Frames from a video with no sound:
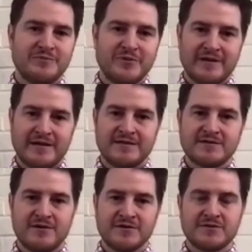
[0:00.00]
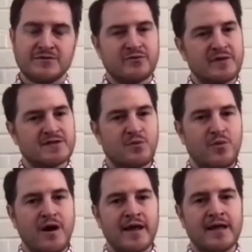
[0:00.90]
but it is also the reason
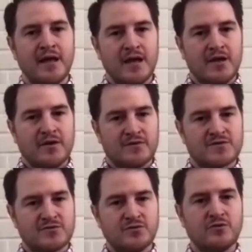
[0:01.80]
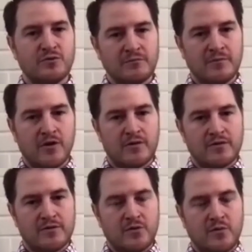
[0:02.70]
why the school
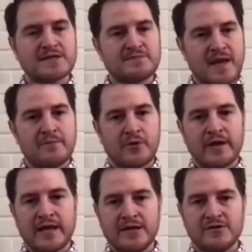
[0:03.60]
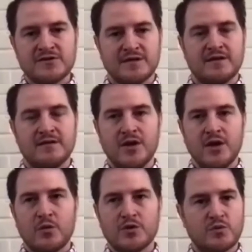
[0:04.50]
on the West Bank, Murray Henderson,
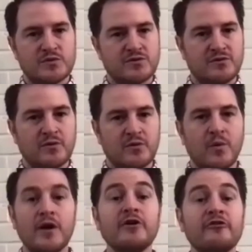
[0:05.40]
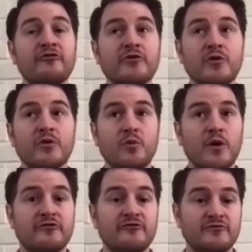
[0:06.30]
which was one of
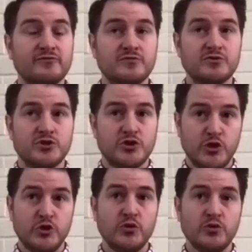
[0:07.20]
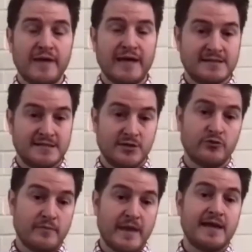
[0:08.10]
two that still
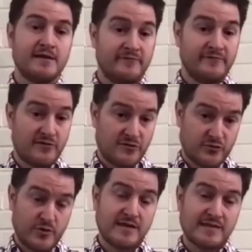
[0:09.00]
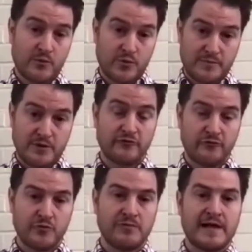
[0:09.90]
remain of the three that were built
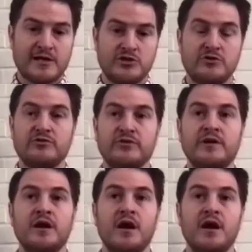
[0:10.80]
for Black children,